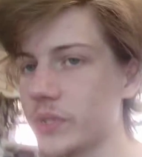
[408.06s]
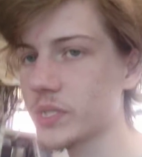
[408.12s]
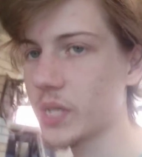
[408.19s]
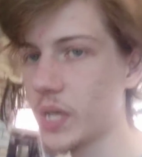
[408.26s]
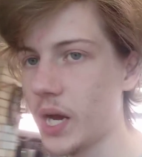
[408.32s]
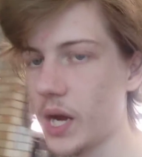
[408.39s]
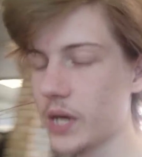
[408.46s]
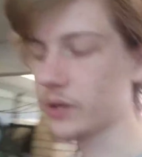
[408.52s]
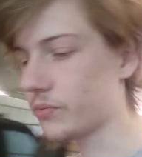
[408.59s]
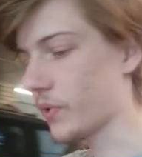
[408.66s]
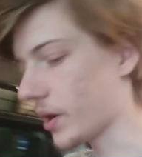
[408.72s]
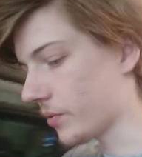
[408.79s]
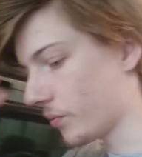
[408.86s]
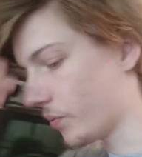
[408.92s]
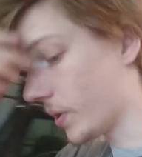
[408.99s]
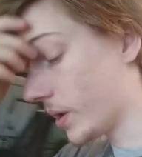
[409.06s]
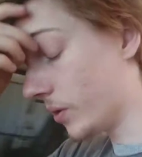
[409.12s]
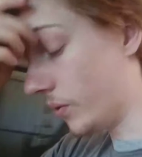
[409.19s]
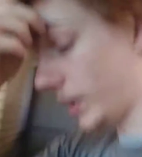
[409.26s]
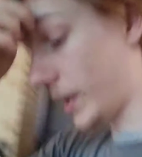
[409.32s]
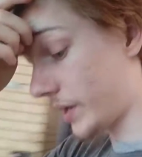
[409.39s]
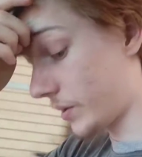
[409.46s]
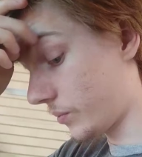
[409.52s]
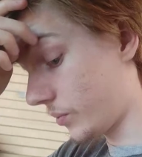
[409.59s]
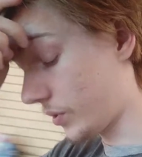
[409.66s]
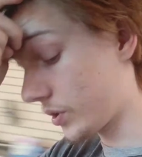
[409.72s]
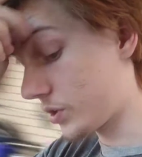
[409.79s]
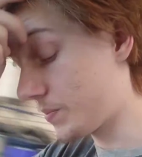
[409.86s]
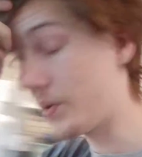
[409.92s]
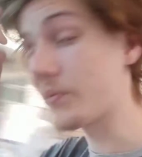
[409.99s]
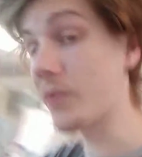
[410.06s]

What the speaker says: this car to run well, and I want it to be